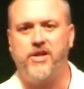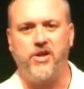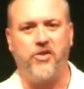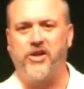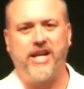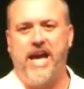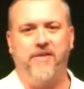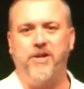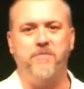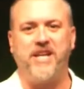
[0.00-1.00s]
No, they're going to
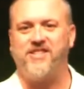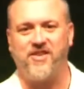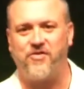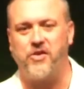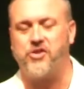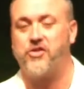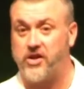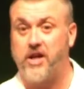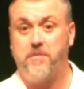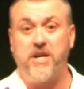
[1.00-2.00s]
have an amazing future. They're
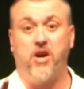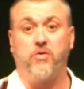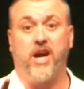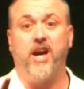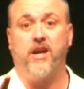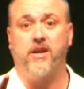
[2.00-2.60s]
going to be okay.